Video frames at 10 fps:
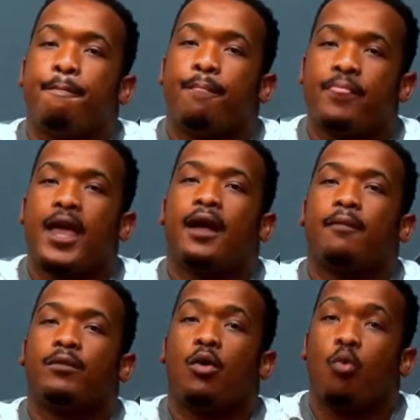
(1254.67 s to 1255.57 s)
yeah,
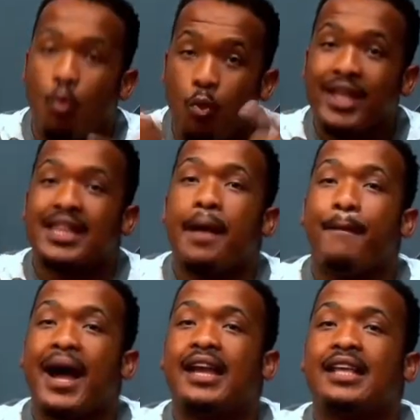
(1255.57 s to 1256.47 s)
with the
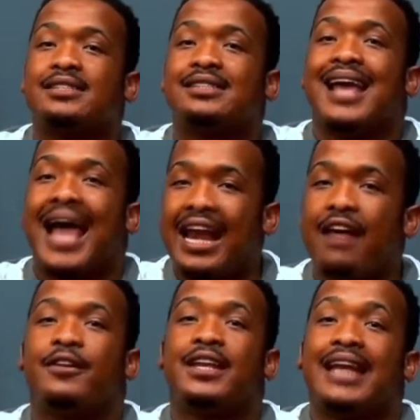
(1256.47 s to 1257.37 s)
monies and
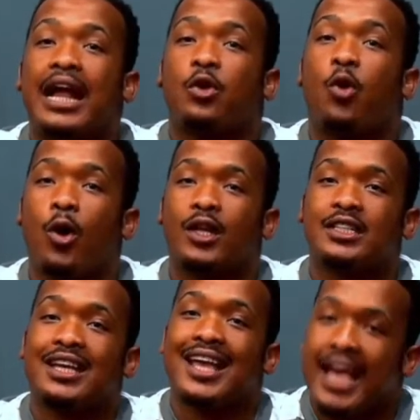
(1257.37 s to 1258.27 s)
everything that God
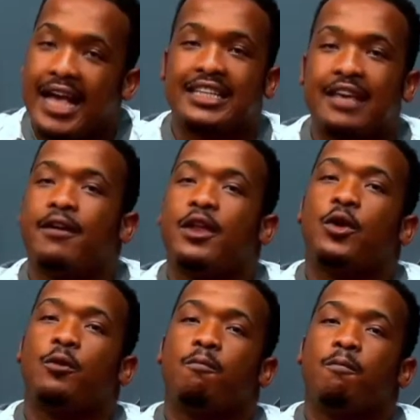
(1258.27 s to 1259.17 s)
has given you,
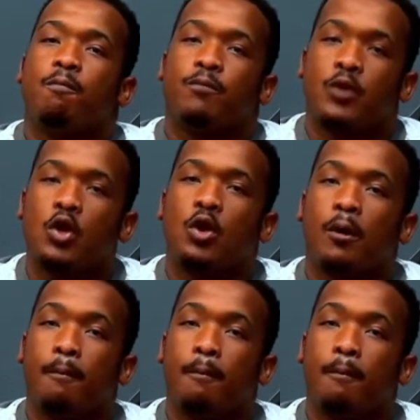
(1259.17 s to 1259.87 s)
you know.